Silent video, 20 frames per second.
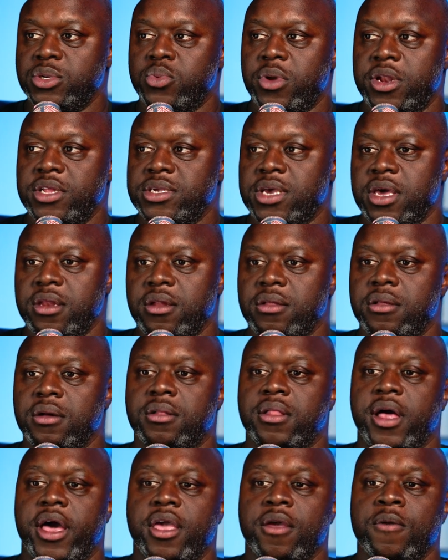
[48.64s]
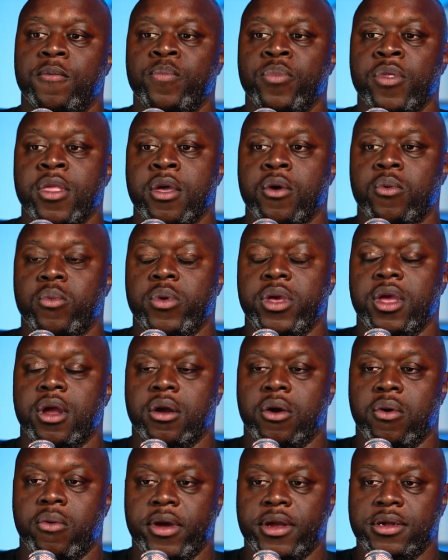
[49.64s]
is what it's going to look like we
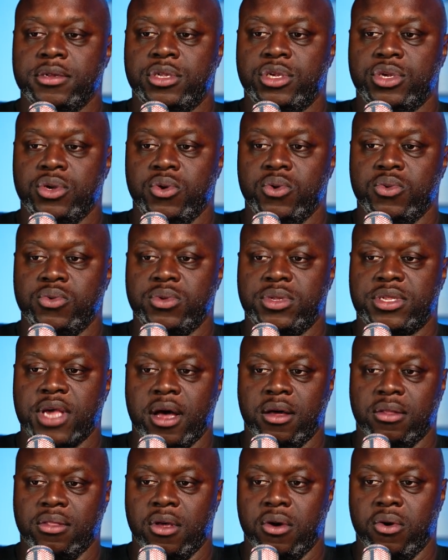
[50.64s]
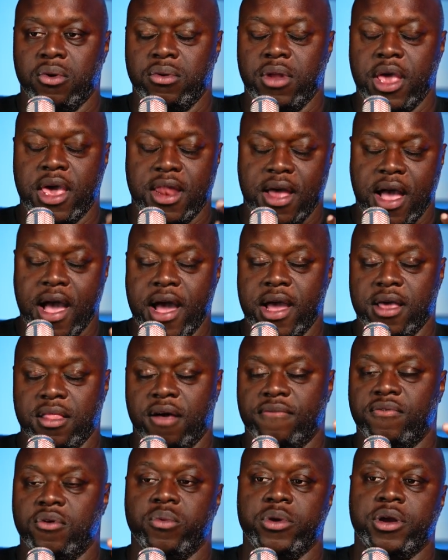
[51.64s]
are going to download at a high
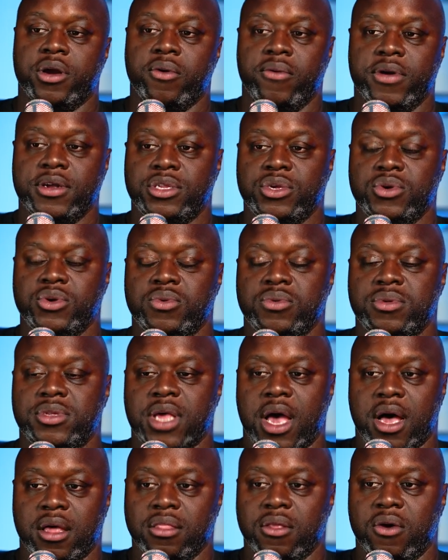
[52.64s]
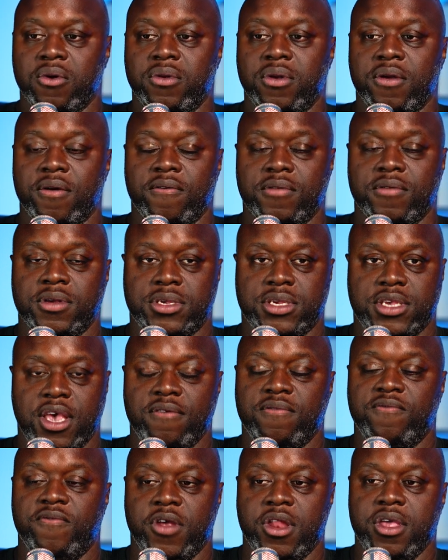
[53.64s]
level, we are going to download
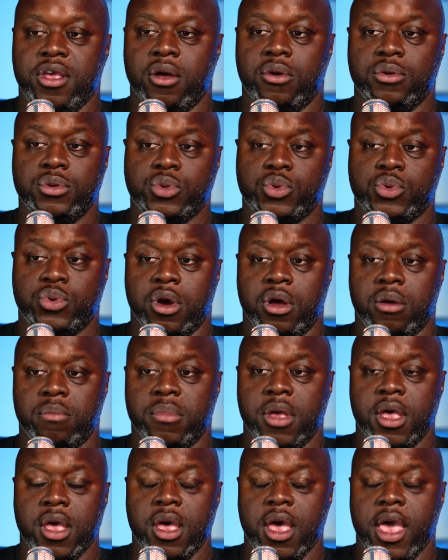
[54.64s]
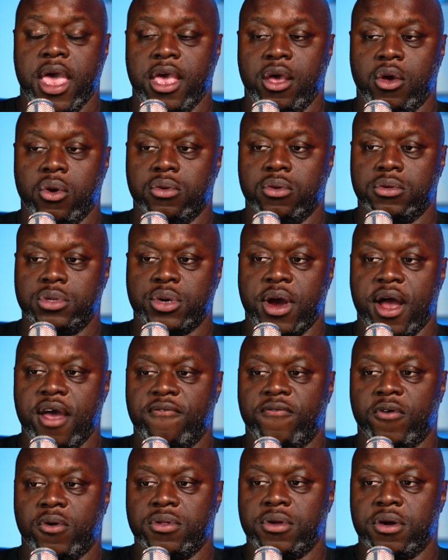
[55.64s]
save videos from a Google
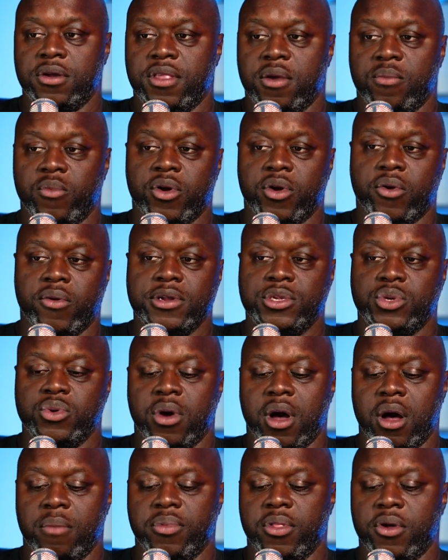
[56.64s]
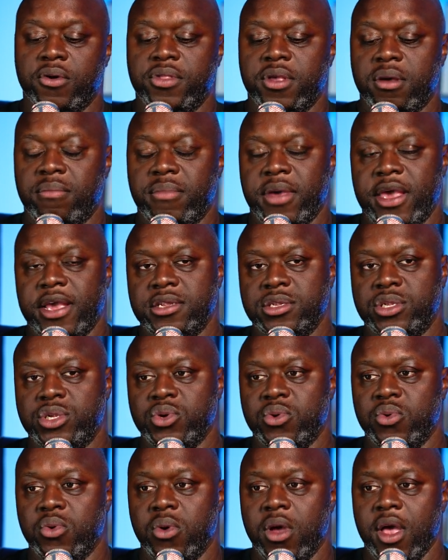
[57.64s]
Drive folder. Then we're going to upload them
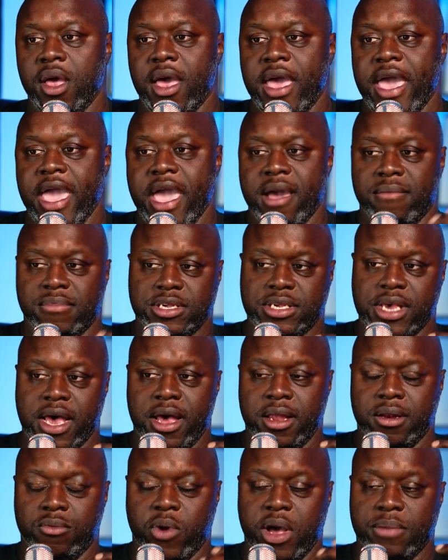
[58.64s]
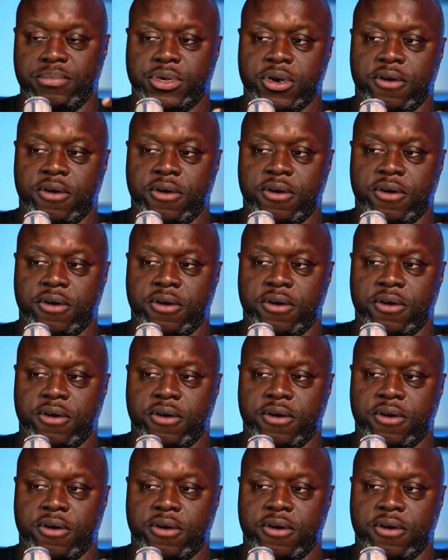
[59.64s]
into Amazon Web